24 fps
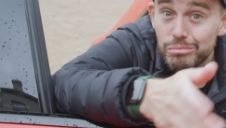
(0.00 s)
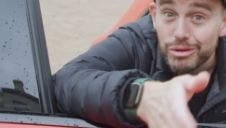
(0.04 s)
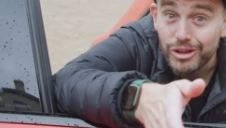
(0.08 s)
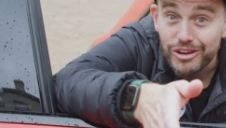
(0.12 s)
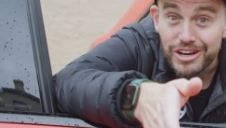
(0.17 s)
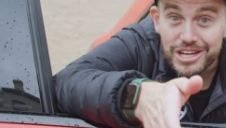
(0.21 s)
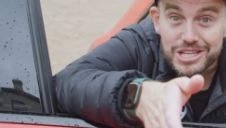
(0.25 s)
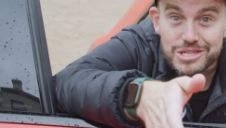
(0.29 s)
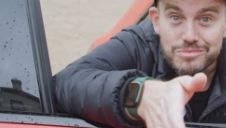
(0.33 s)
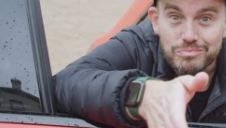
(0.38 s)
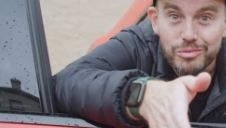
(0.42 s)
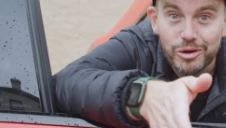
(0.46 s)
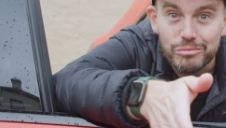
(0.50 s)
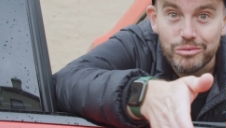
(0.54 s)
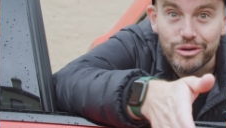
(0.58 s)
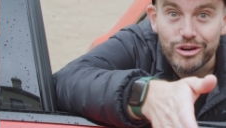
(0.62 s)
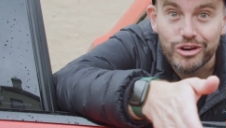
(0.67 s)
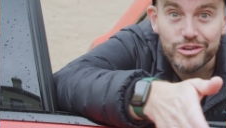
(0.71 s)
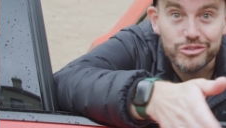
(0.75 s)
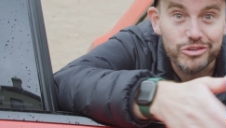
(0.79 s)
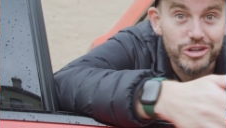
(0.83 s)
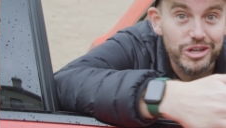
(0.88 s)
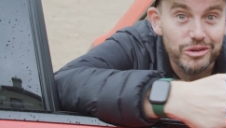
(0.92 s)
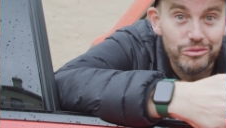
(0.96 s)
blind spot
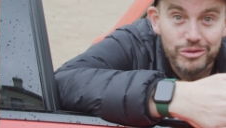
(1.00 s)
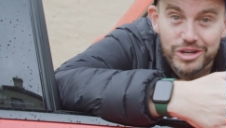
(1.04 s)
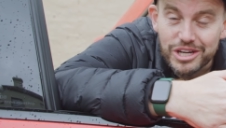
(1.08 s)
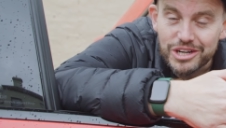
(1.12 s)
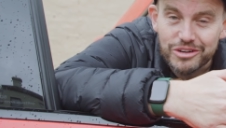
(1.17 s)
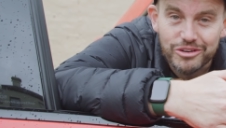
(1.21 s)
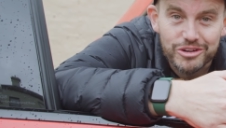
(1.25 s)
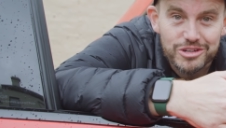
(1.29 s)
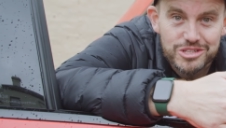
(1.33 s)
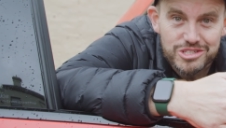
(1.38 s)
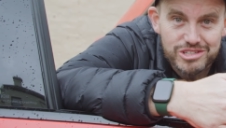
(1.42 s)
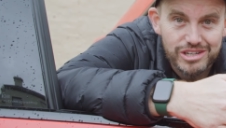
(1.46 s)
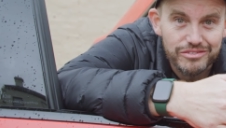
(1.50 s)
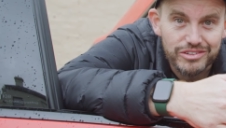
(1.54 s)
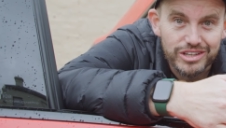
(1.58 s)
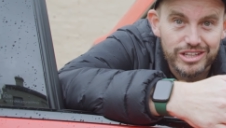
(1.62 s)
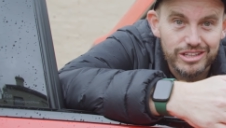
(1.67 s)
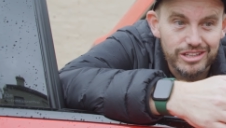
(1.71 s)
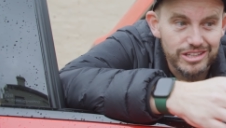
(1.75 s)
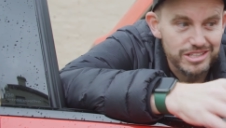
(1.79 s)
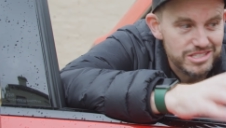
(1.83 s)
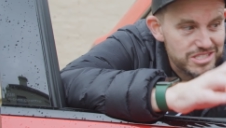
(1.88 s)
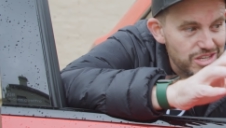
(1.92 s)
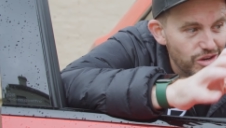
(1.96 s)
monitoring, rear cross traffic
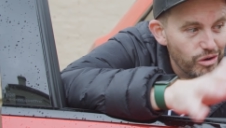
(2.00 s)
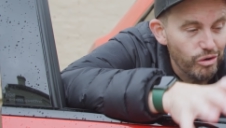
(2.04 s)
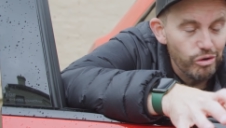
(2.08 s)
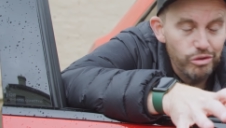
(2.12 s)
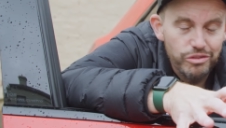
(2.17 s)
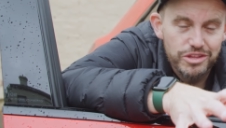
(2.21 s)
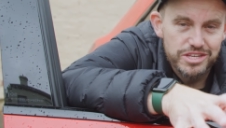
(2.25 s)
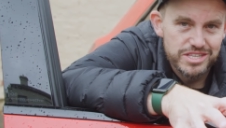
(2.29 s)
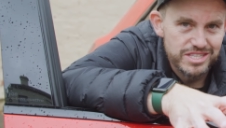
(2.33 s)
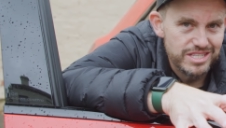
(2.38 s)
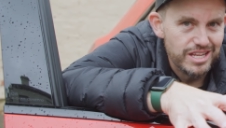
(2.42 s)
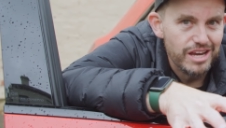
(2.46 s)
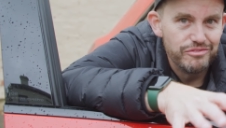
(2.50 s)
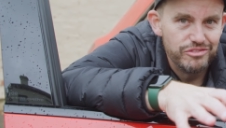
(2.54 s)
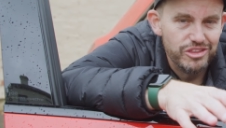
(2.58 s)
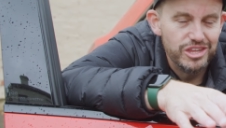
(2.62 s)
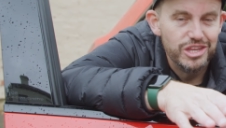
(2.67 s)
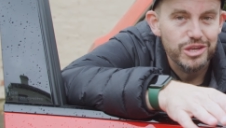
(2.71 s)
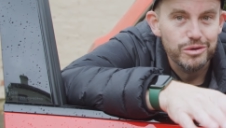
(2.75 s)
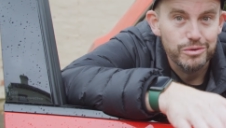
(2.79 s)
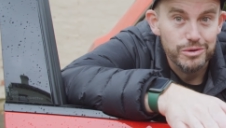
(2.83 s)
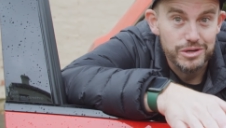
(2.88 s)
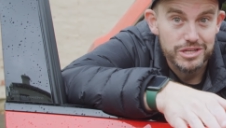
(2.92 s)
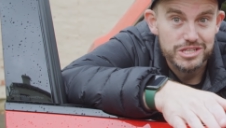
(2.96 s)
alert. So all the stuff
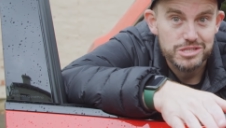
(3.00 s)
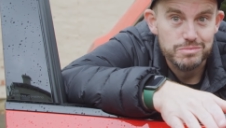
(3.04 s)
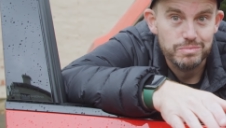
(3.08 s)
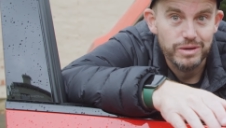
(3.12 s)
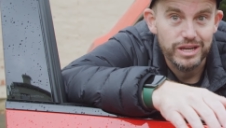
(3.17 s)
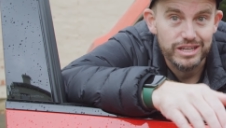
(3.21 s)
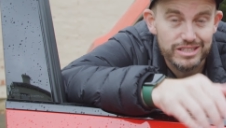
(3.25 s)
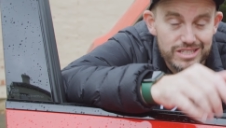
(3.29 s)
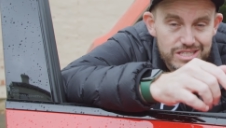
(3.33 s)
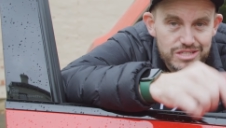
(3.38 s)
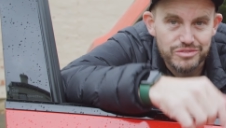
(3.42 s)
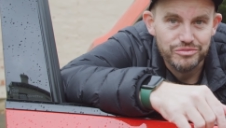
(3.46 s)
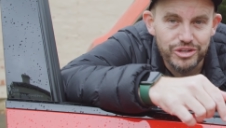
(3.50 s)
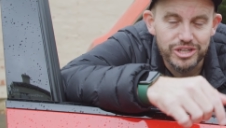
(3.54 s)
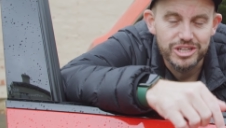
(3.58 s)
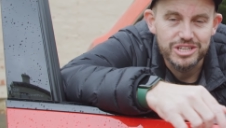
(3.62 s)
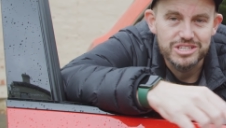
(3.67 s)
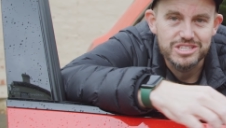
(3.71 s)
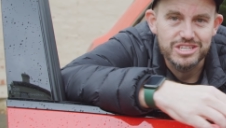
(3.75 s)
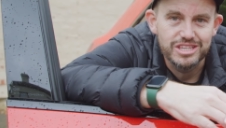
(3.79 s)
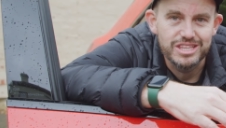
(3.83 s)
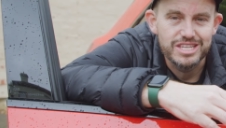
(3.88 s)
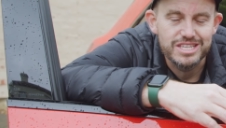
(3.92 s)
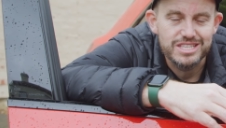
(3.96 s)
that you would expect is
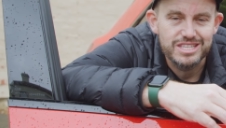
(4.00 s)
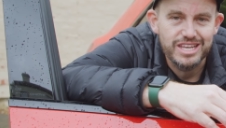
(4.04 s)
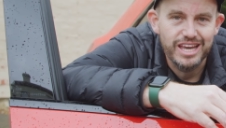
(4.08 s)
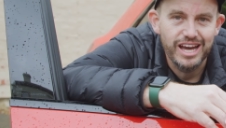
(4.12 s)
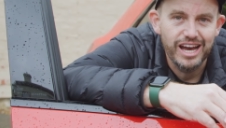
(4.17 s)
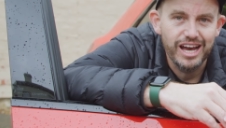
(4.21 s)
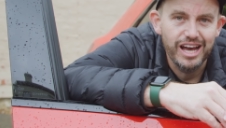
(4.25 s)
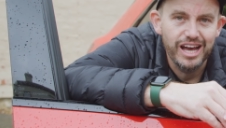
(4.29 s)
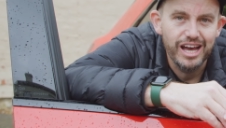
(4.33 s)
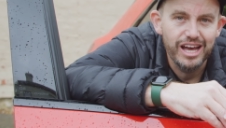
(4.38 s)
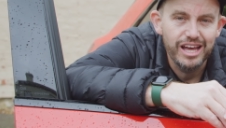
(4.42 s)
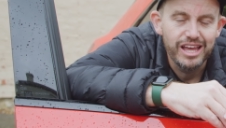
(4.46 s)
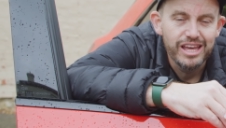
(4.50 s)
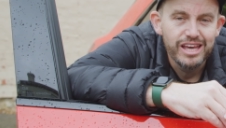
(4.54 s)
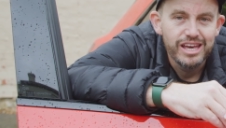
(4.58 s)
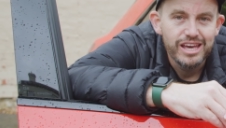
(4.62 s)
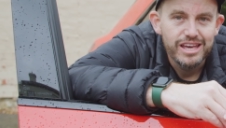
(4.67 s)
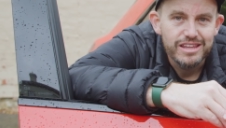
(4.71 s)
fitted to this car.